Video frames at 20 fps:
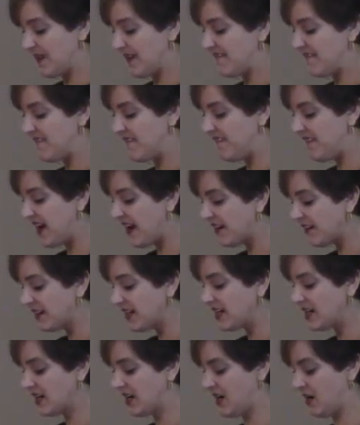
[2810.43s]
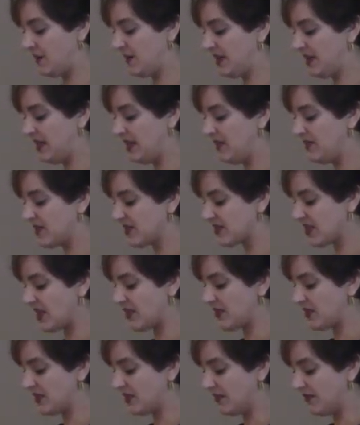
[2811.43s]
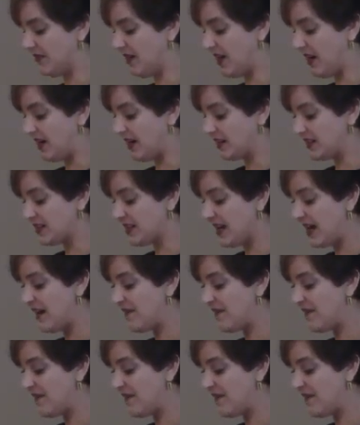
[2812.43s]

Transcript: very common in the southern Levant,